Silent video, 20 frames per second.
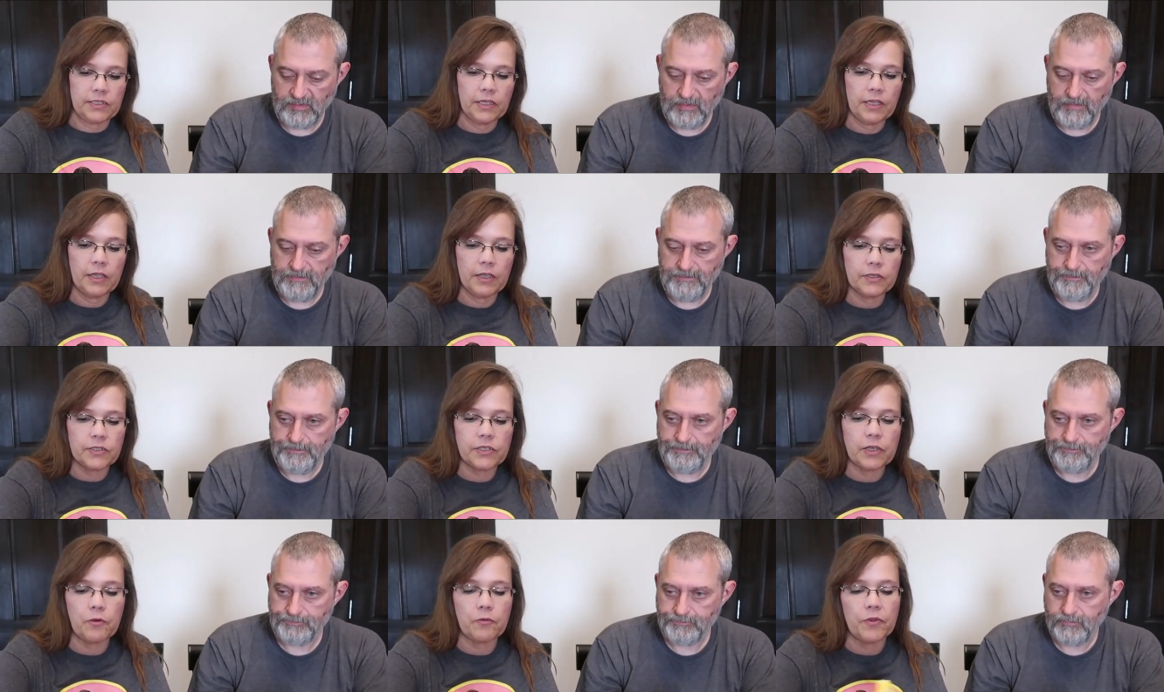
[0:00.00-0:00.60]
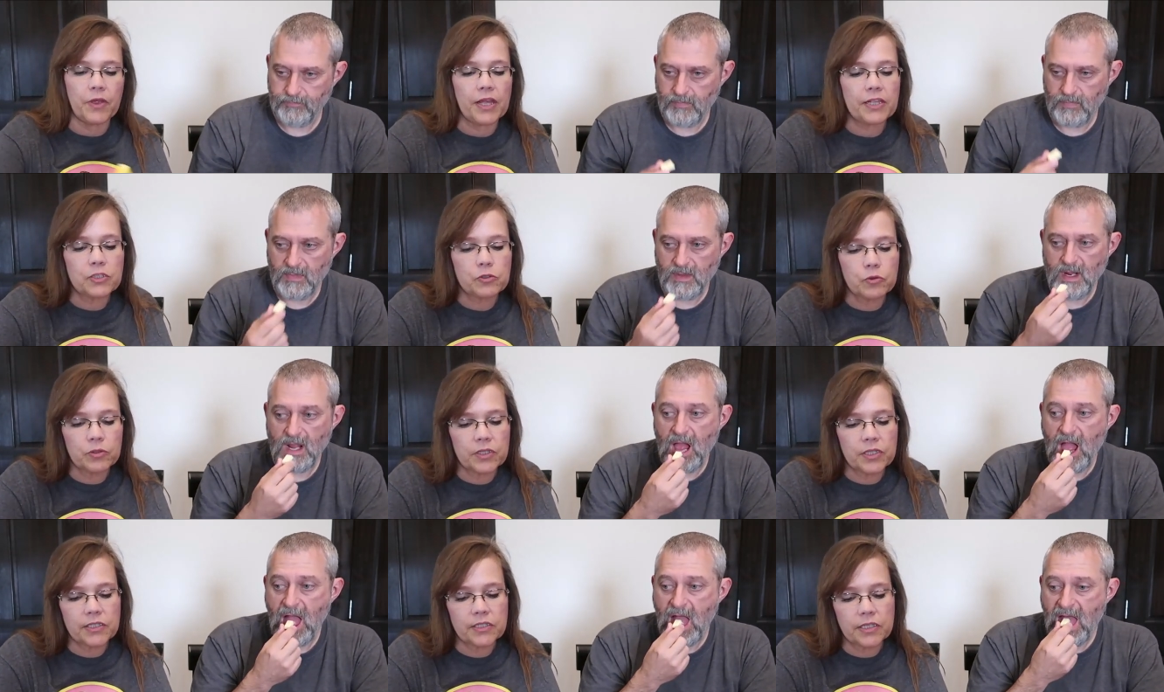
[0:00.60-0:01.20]
Speaker 1: So
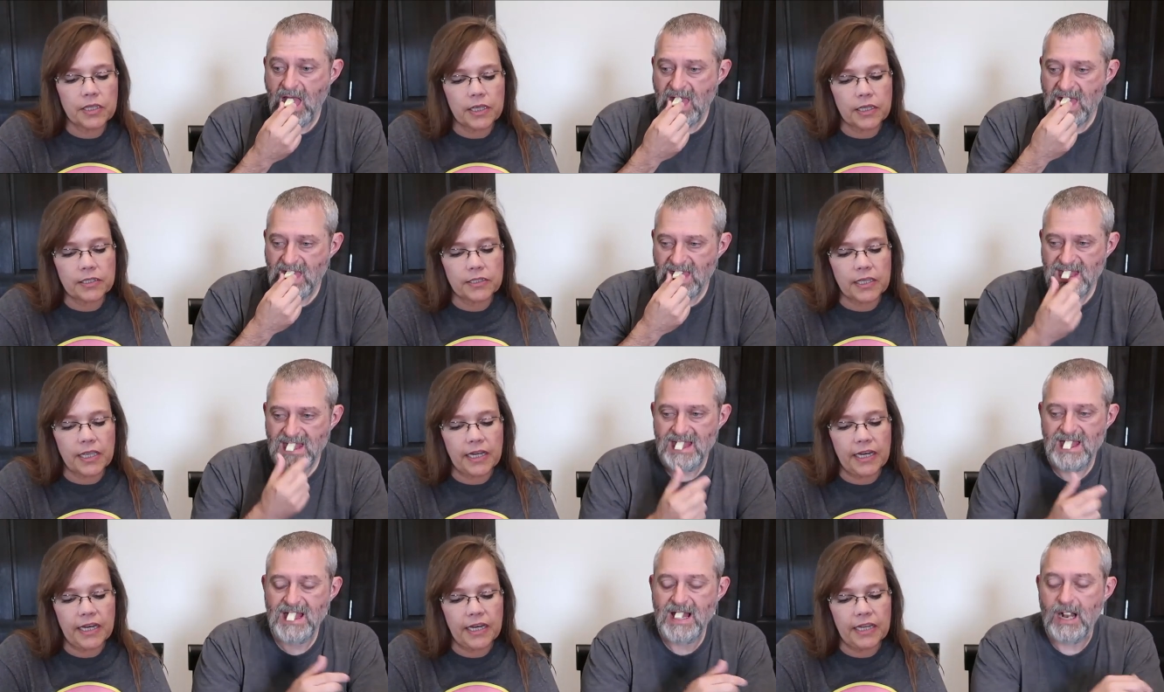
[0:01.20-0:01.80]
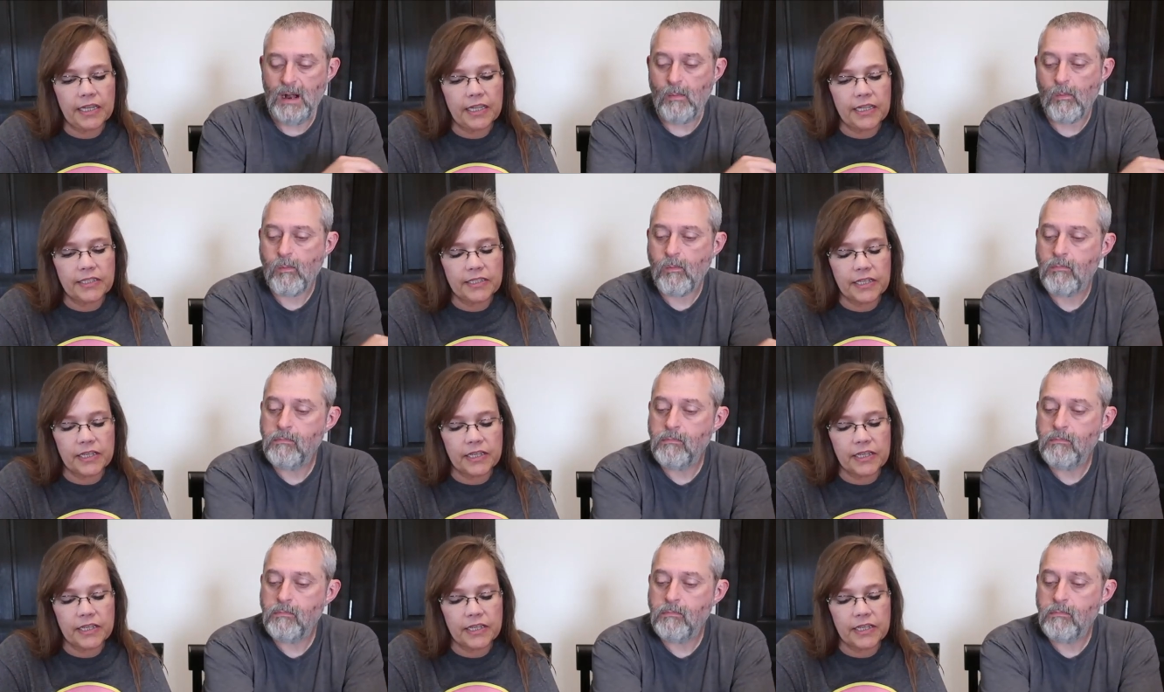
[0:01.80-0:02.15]
that's what this is. And it